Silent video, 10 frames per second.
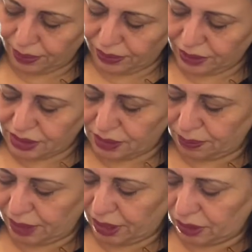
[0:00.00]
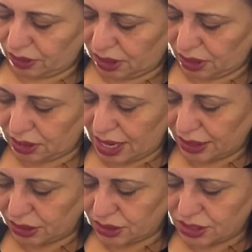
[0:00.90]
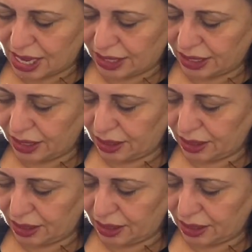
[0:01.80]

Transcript: Just a bit. You need a dash of salad.